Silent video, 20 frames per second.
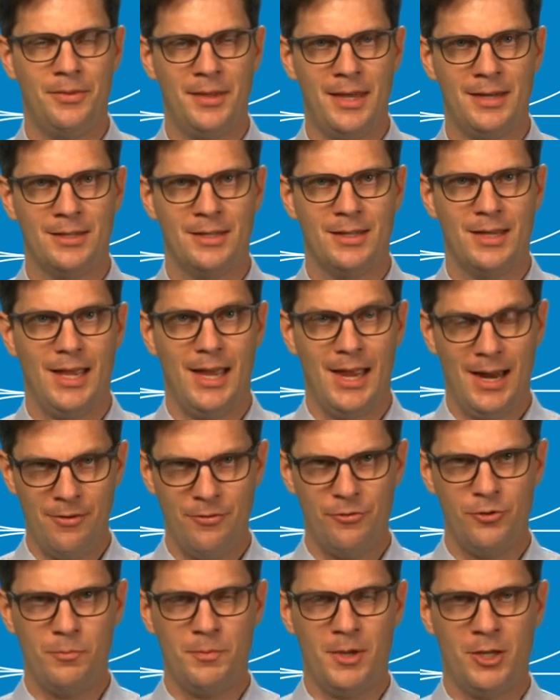that
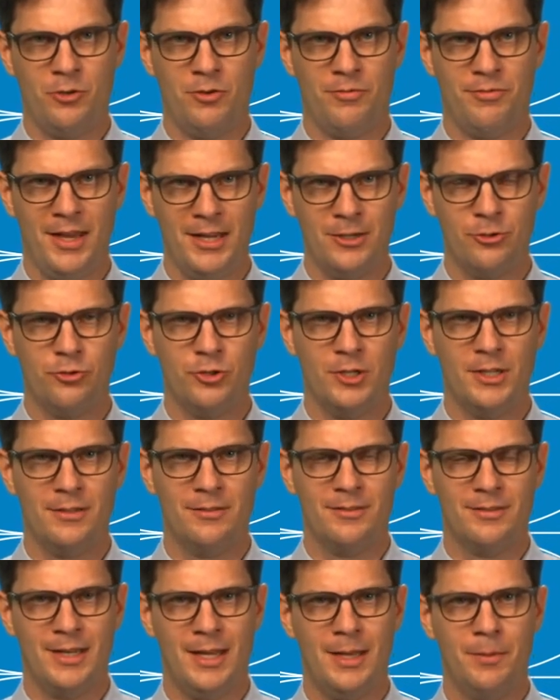every manufacturing
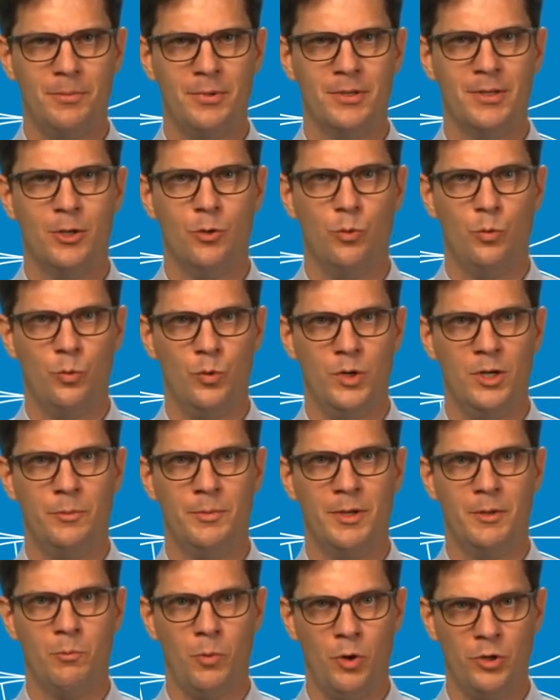step will
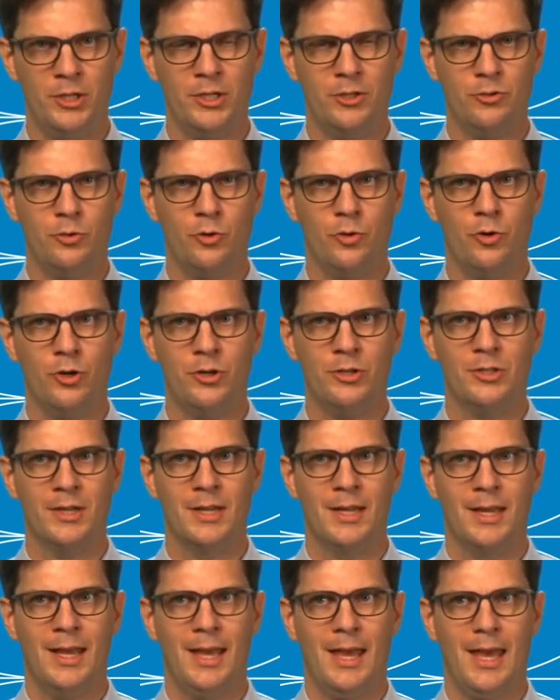be monitored
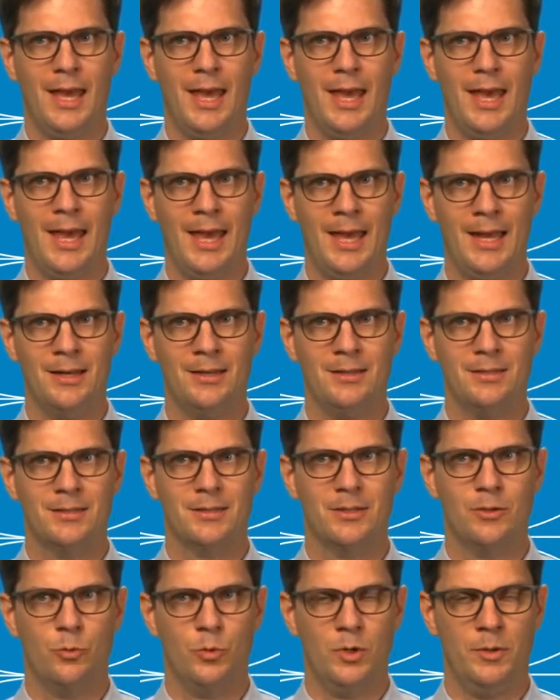
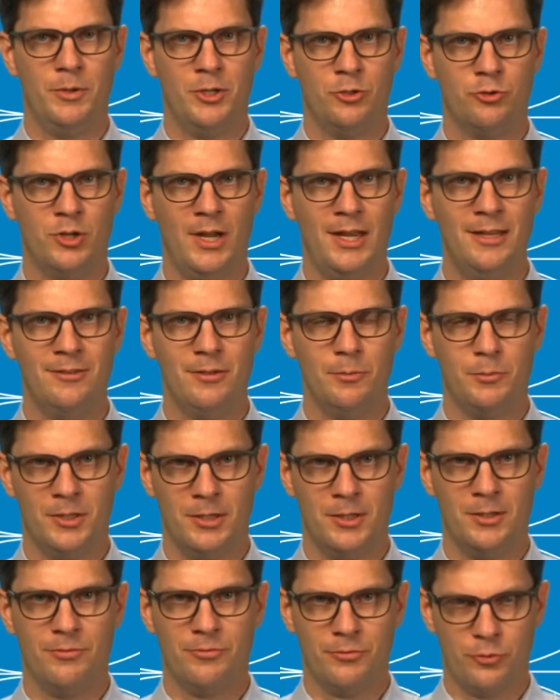and will be
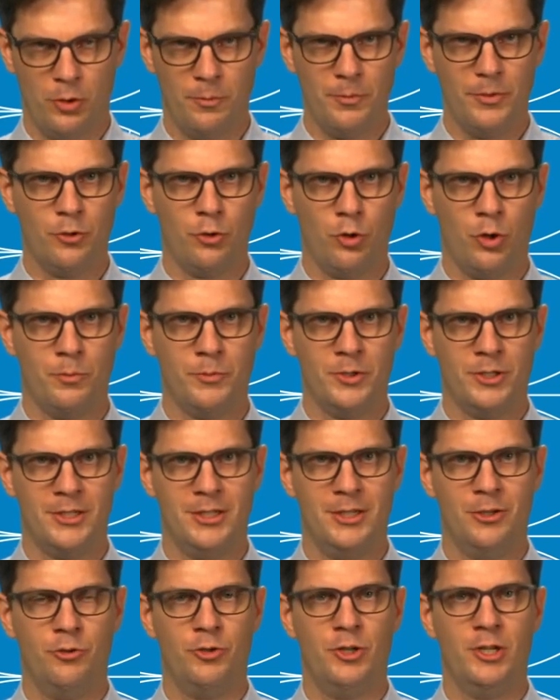traceable from the raw
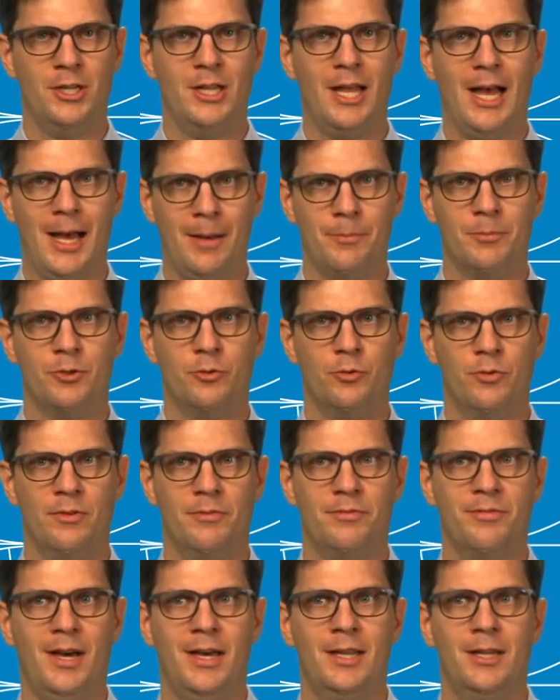material up to
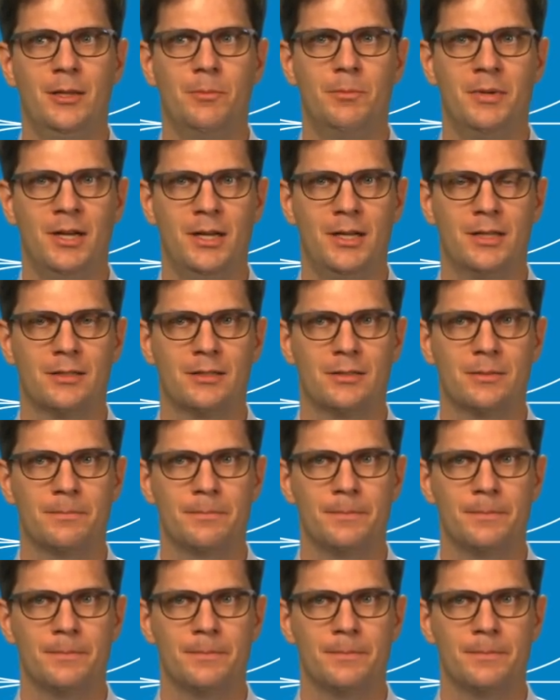the final part.